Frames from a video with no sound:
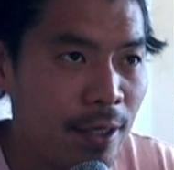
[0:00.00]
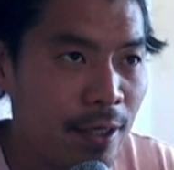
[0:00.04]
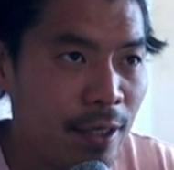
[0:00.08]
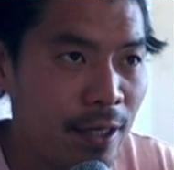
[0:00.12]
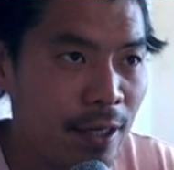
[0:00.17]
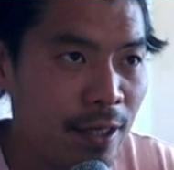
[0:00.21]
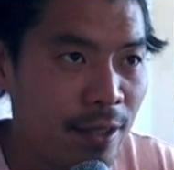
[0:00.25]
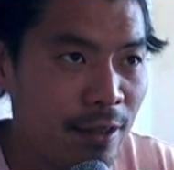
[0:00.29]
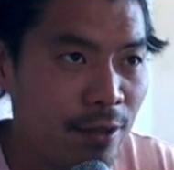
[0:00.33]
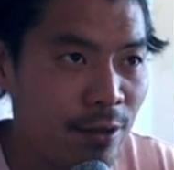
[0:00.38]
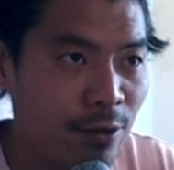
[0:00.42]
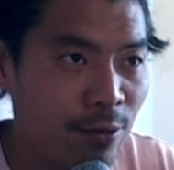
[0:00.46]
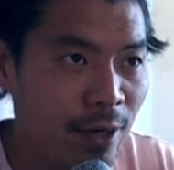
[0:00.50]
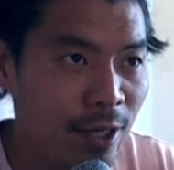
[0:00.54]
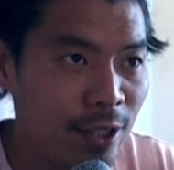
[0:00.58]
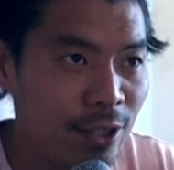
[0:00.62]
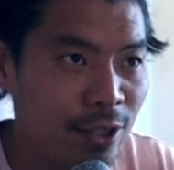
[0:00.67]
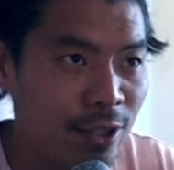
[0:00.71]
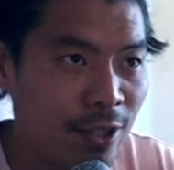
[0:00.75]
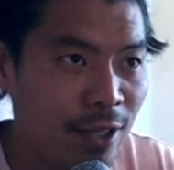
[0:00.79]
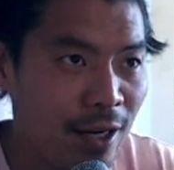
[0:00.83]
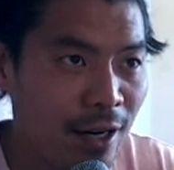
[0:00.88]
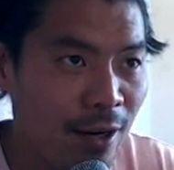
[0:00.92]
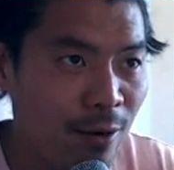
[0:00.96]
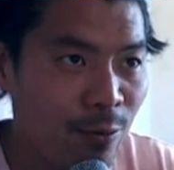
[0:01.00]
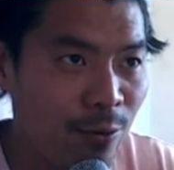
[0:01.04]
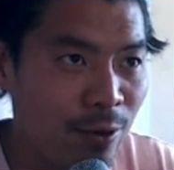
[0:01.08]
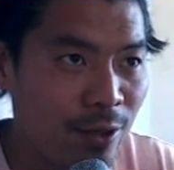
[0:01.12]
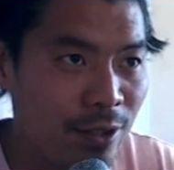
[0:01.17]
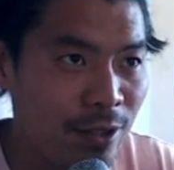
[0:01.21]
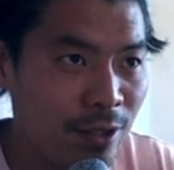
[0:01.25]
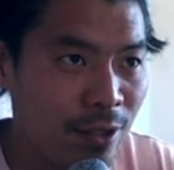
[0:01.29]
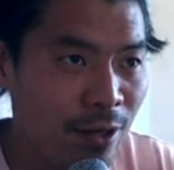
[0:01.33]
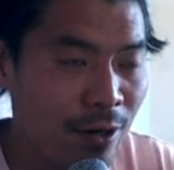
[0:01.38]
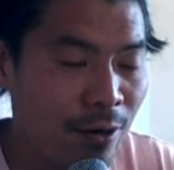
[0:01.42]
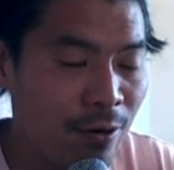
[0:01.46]
in the direction that I wanted
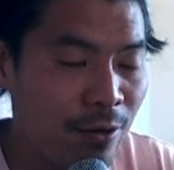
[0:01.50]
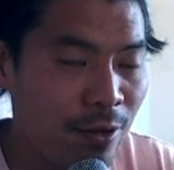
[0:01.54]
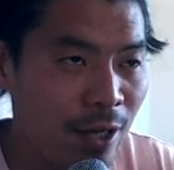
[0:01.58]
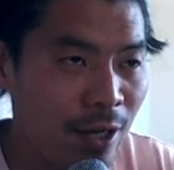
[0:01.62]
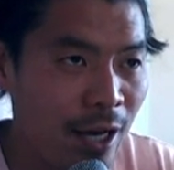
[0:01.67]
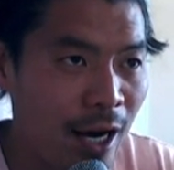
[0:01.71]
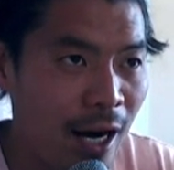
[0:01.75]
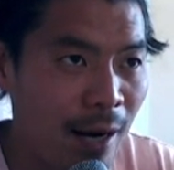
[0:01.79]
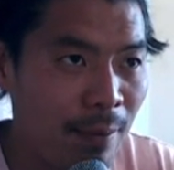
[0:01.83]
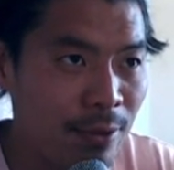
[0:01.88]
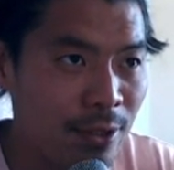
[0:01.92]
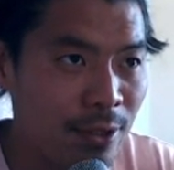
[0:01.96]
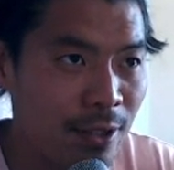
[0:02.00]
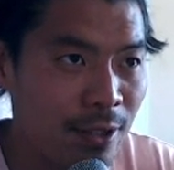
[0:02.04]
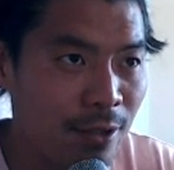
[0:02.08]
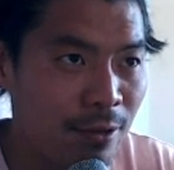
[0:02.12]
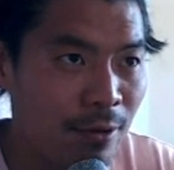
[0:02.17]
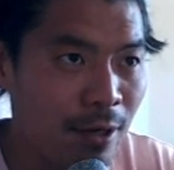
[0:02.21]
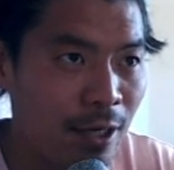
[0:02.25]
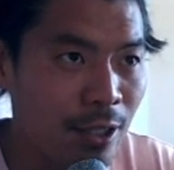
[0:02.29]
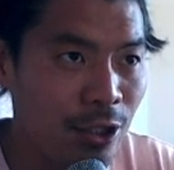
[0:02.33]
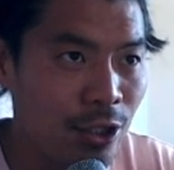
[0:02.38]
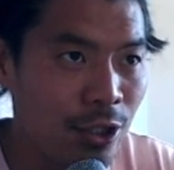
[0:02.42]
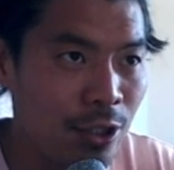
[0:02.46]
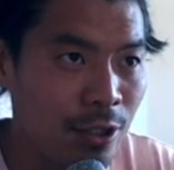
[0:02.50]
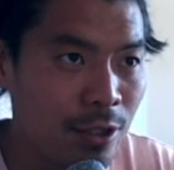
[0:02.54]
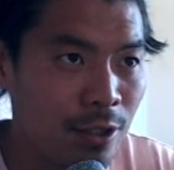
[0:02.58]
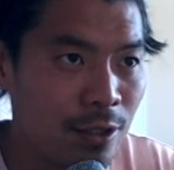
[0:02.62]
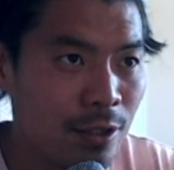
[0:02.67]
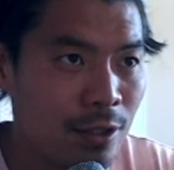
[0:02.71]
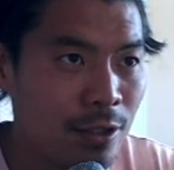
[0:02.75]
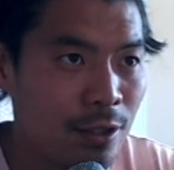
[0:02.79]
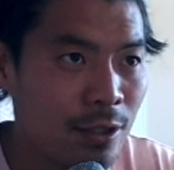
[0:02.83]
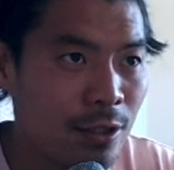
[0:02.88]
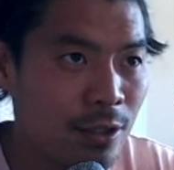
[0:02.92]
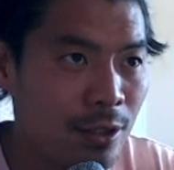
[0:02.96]
to go in the opposite direction.
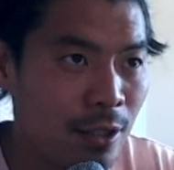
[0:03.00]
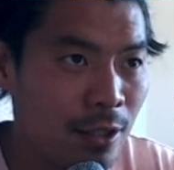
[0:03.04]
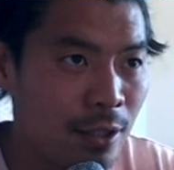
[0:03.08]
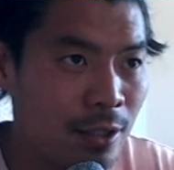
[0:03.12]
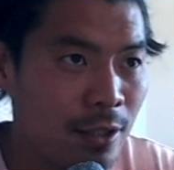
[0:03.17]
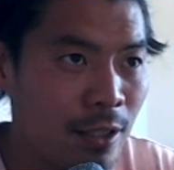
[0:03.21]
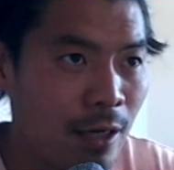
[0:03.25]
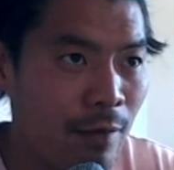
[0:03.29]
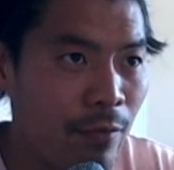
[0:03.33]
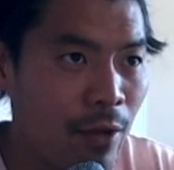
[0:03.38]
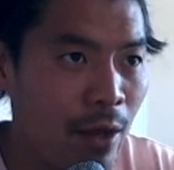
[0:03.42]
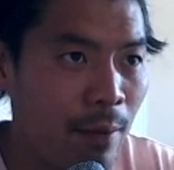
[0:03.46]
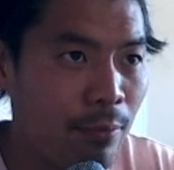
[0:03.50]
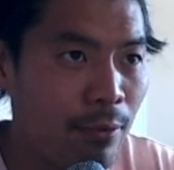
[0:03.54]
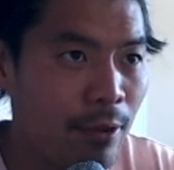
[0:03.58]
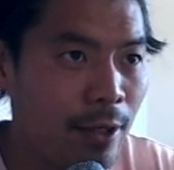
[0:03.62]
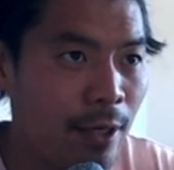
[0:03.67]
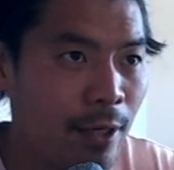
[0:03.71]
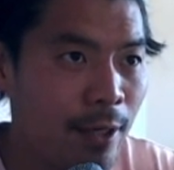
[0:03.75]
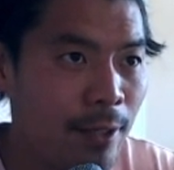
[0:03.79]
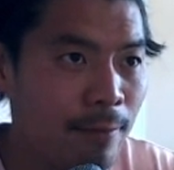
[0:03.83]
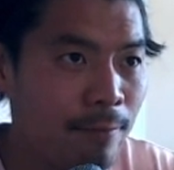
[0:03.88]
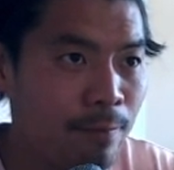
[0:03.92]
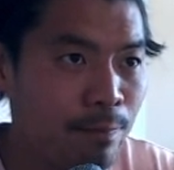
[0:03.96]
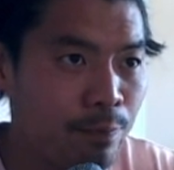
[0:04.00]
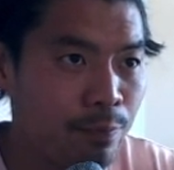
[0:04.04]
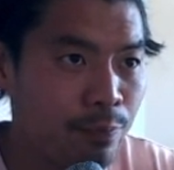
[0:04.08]
Trying to set up that plane.